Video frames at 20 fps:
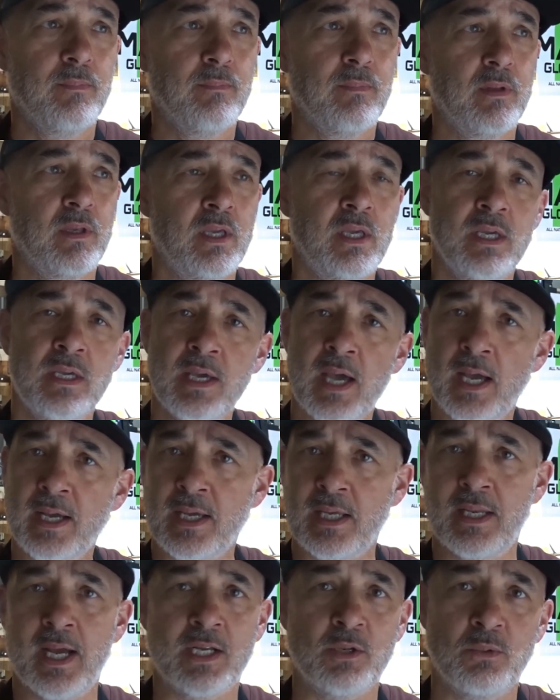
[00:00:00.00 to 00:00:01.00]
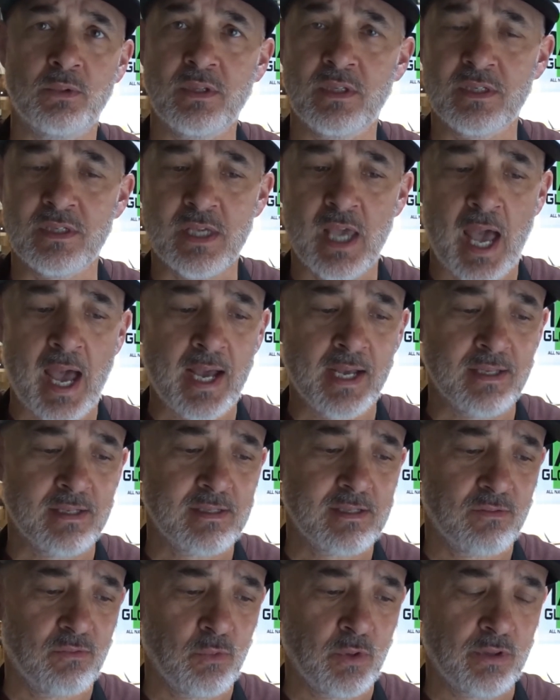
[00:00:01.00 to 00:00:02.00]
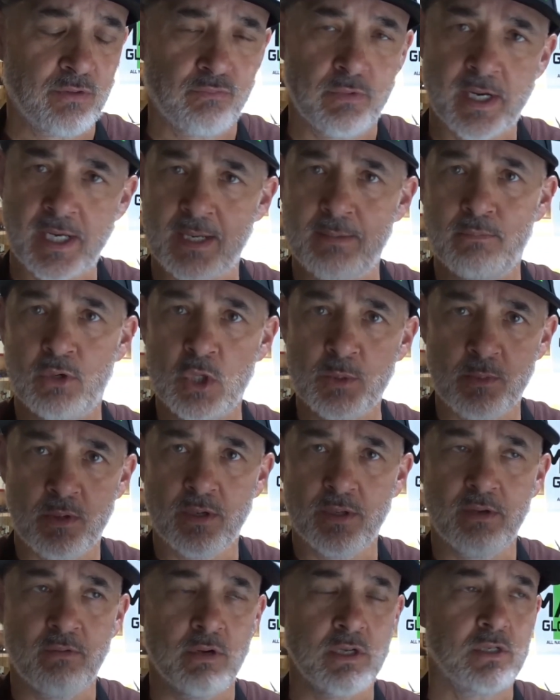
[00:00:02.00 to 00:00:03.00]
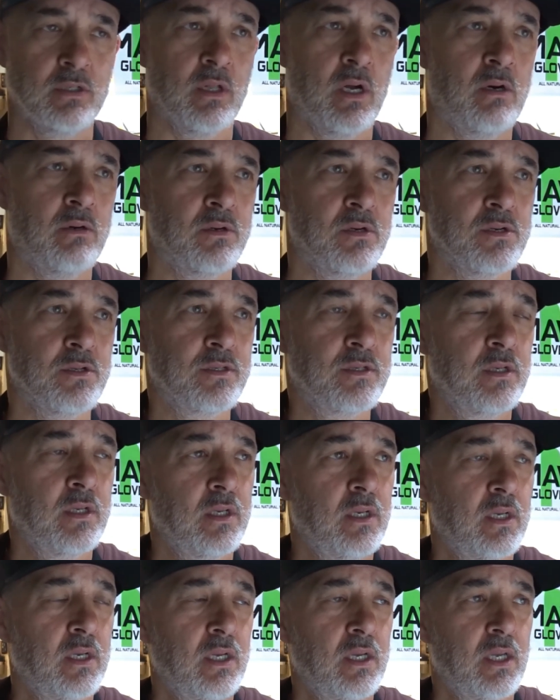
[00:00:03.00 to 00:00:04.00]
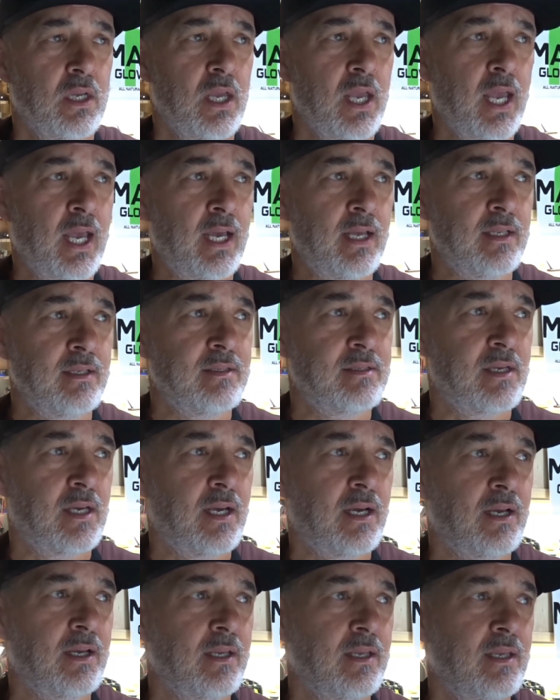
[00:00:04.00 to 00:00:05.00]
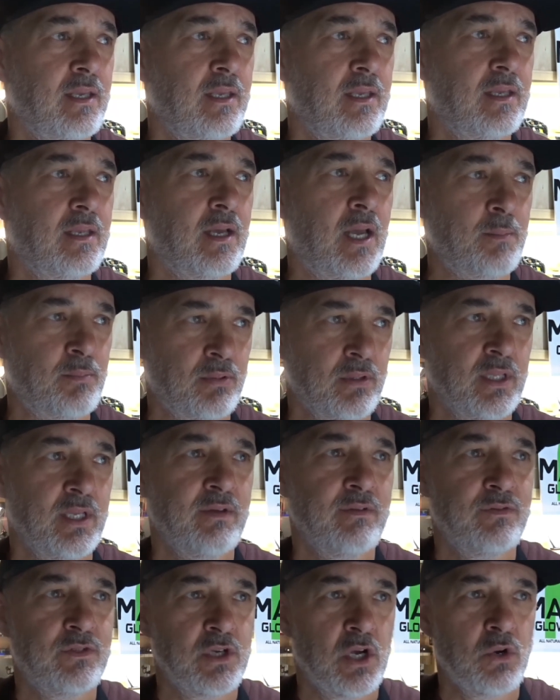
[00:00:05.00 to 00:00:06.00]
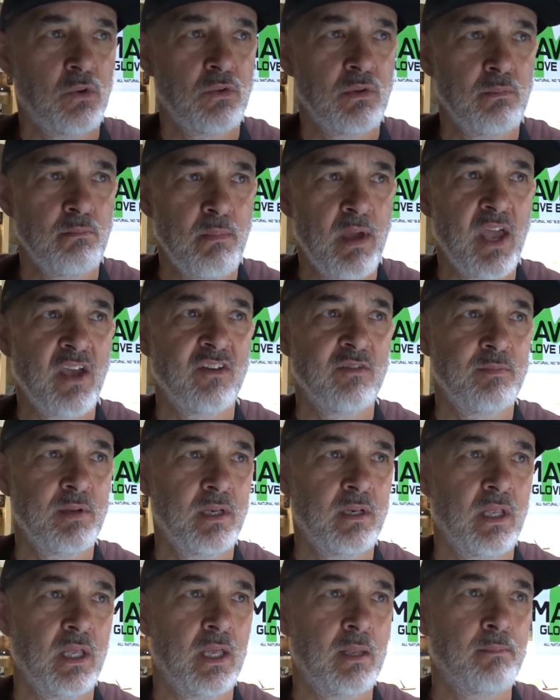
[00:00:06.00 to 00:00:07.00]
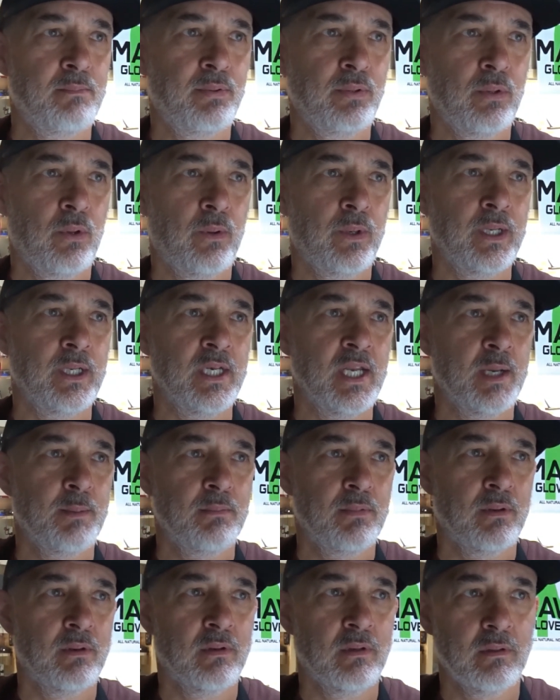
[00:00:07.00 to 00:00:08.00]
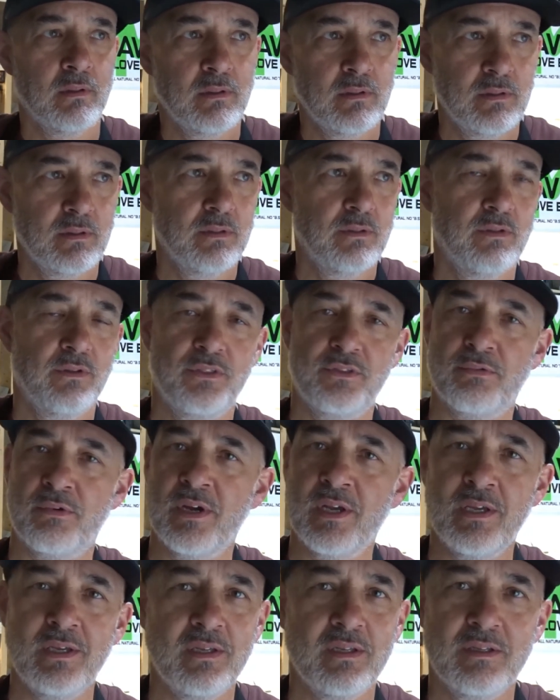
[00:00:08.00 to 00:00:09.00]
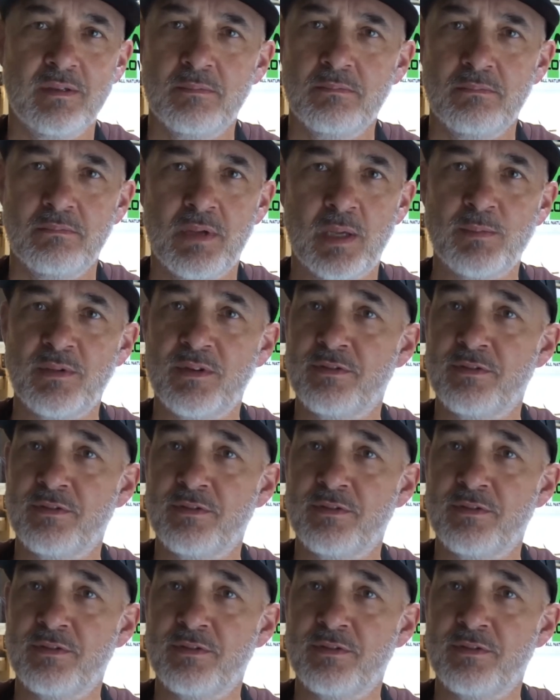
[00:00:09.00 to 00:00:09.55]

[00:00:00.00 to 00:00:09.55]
He got connected with these guys, with Rick and Boomer, the original owners. And I believe Joe may have been employee number 3, maybe